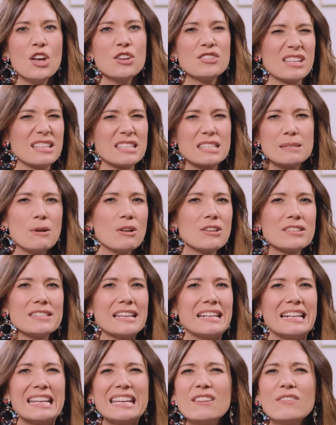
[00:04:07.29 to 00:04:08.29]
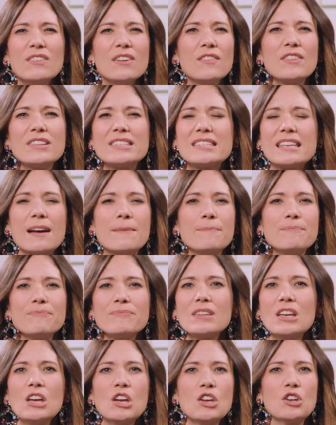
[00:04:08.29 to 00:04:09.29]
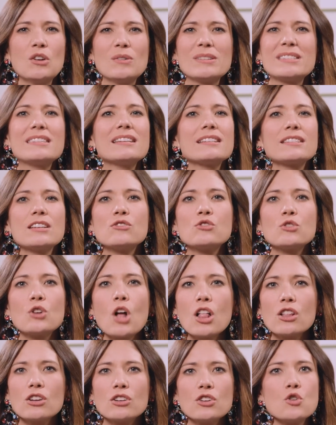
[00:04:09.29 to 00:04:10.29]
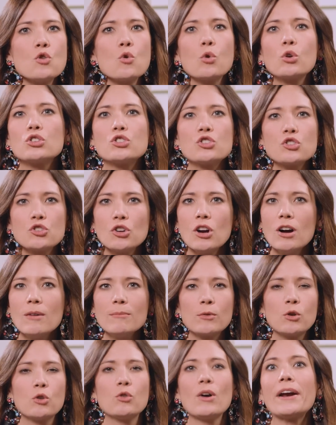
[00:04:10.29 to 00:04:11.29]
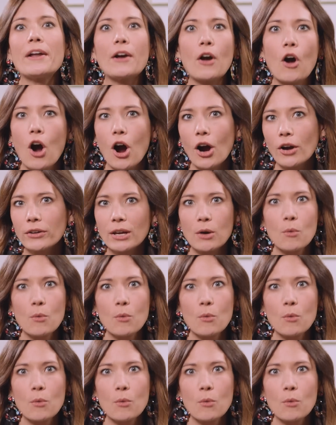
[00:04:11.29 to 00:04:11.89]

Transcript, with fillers: So that smallest debt, even if it's a, a $600 Nordstrom credit card,